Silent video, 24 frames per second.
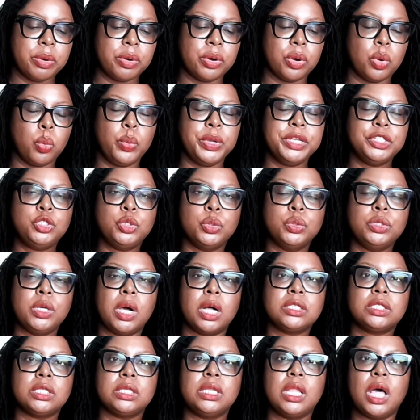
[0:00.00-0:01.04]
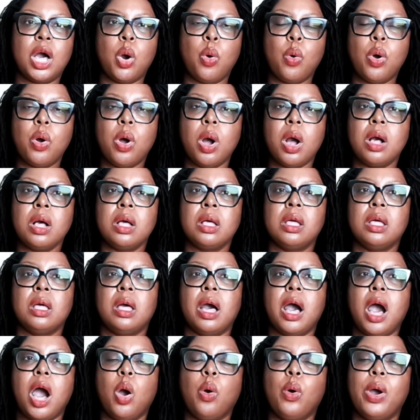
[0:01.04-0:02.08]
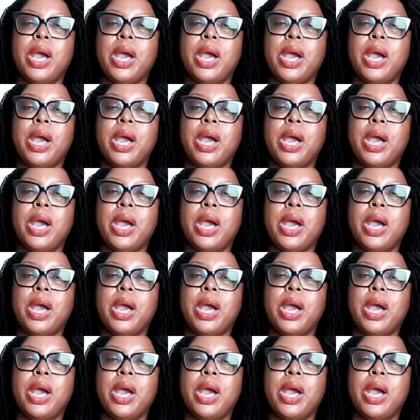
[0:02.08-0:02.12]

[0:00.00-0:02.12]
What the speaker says: we do not lower our